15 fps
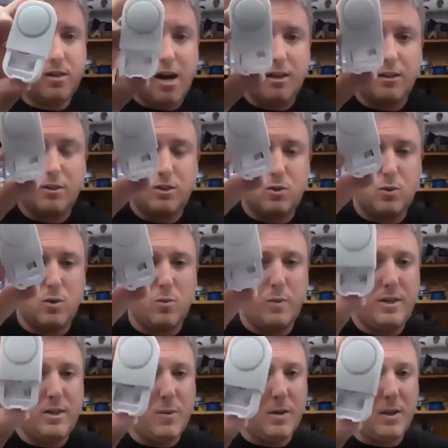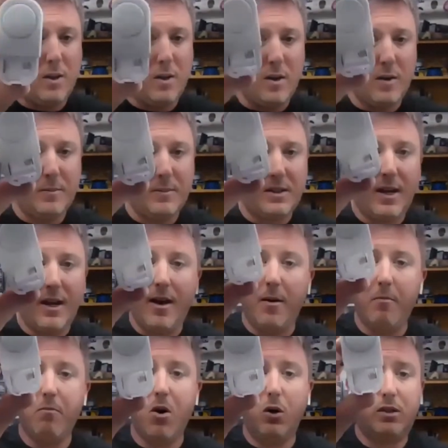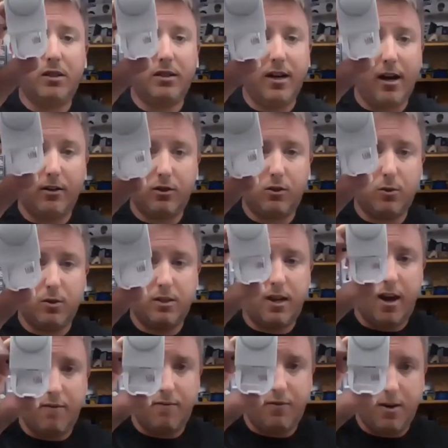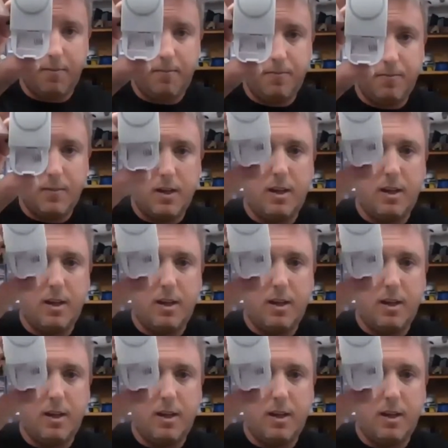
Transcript: dollar store window alarms most dollar stores have them,